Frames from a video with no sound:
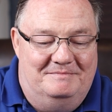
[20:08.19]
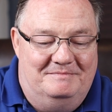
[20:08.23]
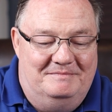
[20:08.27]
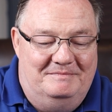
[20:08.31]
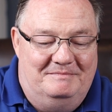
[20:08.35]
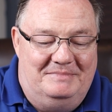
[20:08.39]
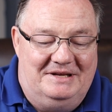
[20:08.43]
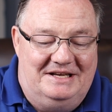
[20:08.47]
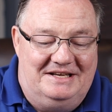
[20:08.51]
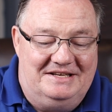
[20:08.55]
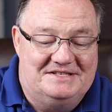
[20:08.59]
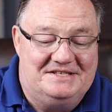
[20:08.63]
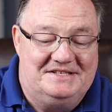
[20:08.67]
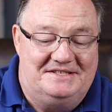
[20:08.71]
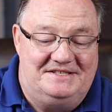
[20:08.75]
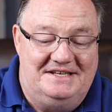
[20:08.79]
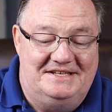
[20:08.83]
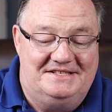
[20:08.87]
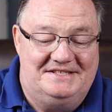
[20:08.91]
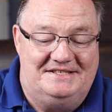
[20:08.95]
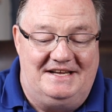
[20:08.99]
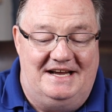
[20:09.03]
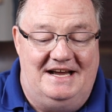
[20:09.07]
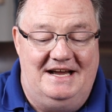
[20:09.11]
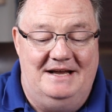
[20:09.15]
because it takes
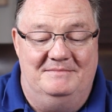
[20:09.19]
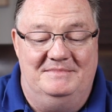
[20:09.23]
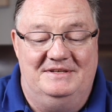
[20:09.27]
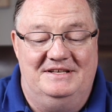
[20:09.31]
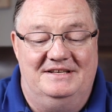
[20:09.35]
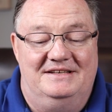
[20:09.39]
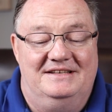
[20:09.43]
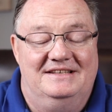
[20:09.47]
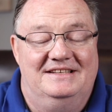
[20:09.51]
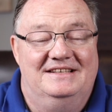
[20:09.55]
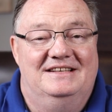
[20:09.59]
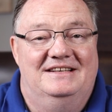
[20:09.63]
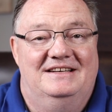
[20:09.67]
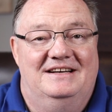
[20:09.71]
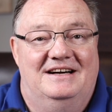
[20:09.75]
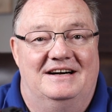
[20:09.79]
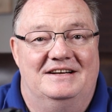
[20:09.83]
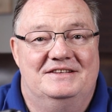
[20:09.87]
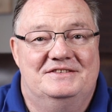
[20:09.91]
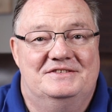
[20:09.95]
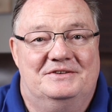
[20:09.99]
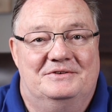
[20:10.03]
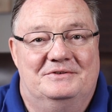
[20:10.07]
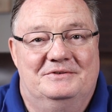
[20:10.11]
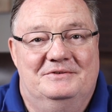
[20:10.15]
time to
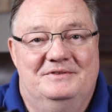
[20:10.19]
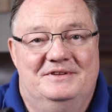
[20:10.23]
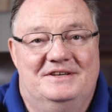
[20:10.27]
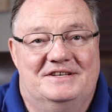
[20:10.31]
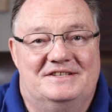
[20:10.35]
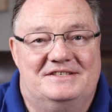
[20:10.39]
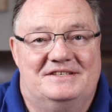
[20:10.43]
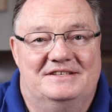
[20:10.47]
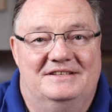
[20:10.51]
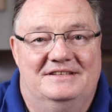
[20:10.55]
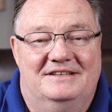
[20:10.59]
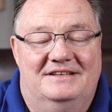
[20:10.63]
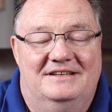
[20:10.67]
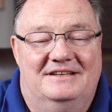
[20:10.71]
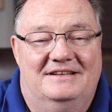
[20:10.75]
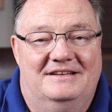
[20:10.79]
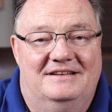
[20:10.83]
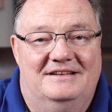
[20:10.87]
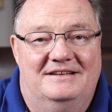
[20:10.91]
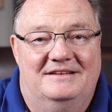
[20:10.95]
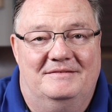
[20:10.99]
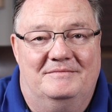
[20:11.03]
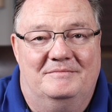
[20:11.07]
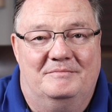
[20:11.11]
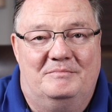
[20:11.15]
unscrew this and
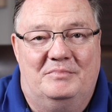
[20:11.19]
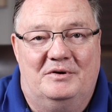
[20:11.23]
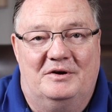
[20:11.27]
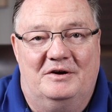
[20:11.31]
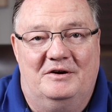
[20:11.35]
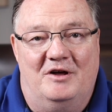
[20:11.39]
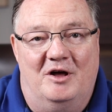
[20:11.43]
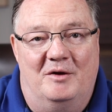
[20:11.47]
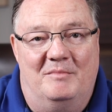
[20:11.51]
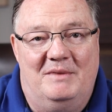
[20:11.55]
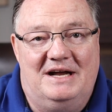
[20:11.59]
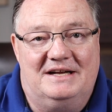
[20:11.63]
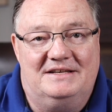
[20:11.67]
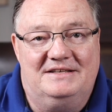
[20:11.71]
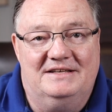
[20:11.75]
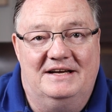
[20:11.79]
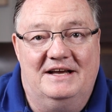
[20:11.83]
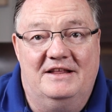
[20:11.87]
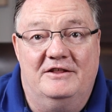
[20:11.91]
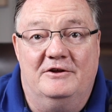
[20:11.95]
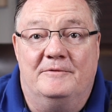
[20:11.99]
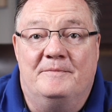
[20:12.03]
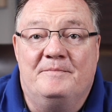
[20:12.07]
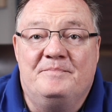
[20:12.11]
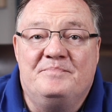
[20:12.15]
put it all back
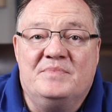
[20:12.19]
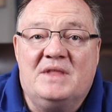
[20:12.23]
together.